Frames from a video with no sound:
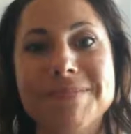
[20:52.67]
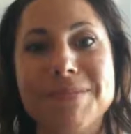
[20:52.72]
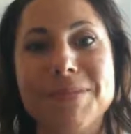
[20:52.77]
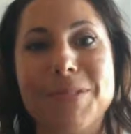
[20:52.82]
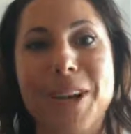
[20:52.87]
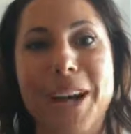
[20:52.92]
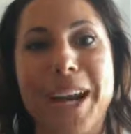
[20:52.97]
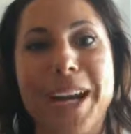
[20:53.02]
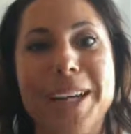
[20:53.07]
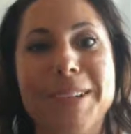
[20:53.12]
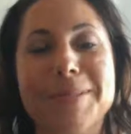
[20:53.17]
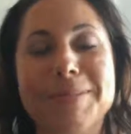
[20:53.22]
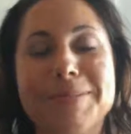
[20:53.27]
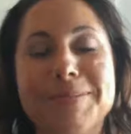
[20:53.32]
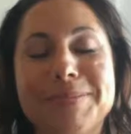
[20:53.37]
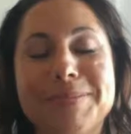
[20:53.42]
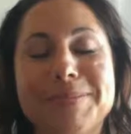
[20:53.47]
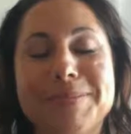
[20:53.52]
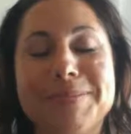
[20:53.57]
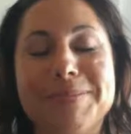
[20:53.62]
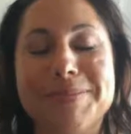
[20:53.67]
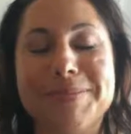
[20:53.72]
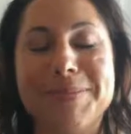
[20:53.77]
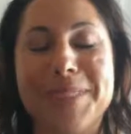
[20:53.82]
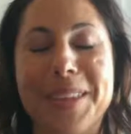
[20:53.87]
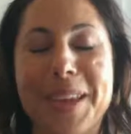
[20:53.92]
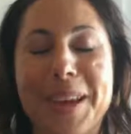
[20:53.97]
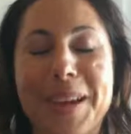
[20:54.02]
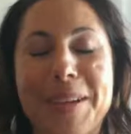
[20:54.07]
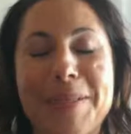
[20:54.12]
Right?
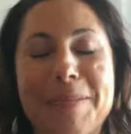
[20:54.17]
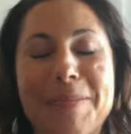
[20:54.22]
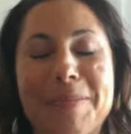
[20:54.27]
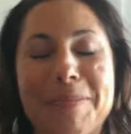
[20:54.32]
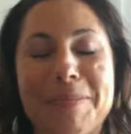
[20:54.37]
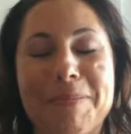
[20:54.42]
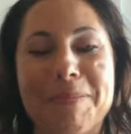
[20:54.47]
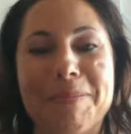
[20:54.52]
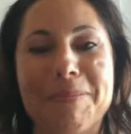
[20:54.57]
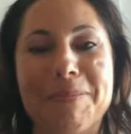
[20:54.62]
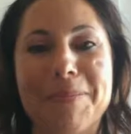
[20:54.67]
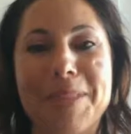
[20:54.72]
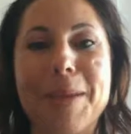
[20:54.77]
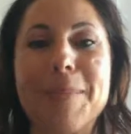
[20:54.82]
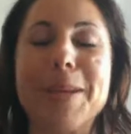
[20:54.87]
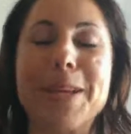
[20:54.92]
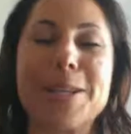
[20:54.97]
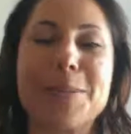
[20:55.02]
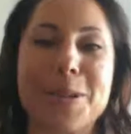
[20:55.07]
Yeah. That makes